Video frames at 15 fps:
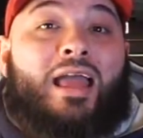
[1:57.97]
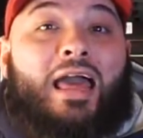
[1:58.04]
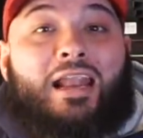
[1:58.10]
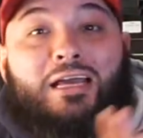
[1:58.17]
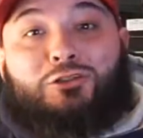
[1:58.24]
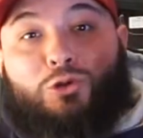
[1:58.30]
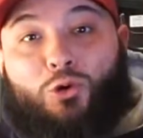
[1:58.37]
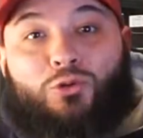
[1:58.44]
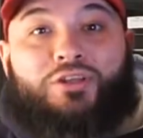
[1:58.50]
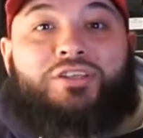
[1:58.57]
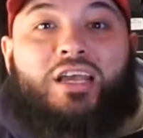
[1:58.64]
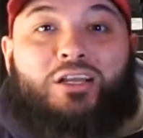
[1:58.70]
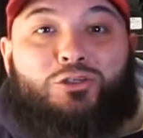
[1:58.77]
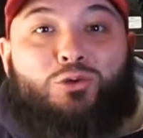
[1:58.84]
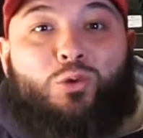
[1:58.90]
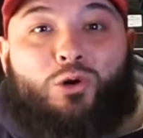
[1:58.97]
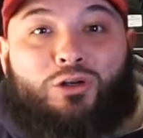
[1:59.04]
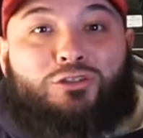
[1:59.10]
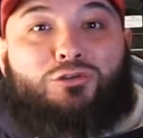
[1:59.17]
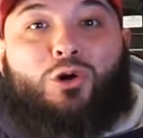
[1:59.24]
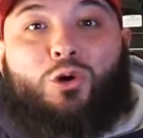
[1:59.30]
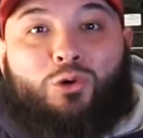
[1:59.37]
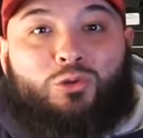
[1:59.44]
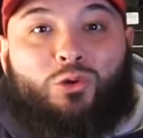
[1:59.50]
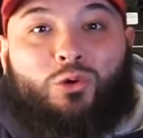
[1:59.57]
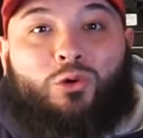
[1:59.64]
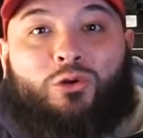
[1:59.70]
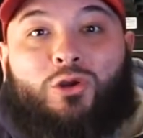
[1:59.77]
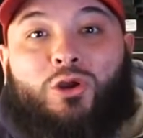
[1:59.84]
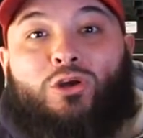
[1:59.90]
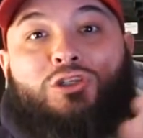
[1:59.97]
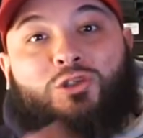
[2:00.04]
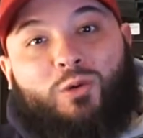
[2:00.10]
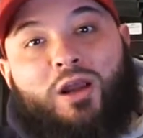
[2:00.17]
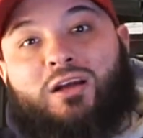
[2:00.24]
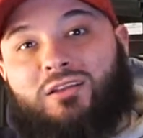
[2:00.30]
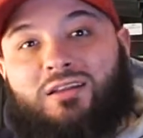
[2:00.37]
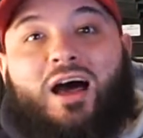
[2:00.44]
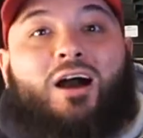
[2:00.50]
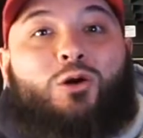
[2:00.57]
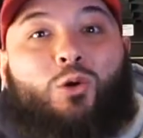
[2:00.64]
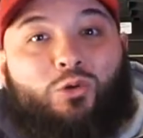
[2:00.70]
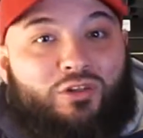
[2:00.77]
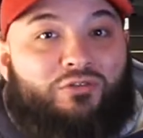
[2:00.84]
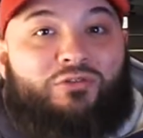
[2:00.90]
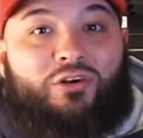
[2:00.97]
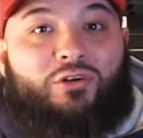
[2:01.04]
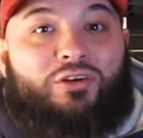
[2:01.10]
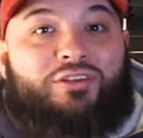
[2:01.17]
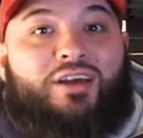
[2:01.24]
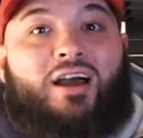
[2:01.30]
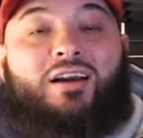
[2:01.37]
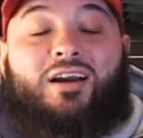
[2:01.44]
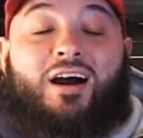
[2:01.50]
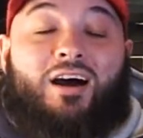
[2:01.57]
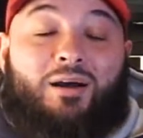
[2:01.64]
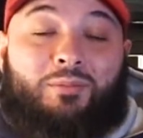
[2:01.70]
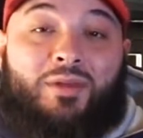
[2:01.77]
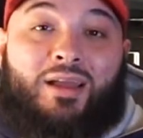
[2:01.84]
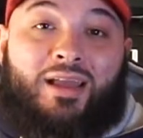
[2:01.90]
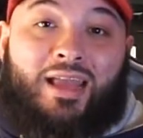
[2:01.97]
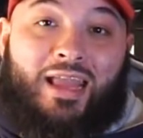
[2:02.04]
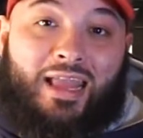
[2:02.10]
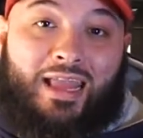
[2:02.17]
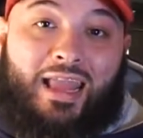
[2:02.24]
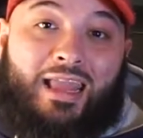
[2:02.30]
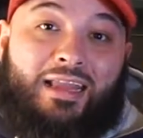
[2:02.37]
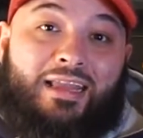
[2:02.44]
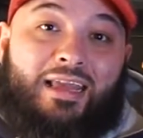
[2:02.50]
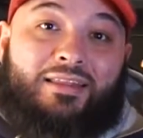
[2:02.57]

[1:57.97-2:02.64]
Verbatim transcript: and I told the tattoo artist to hold on so I could log on to Villa.com and, and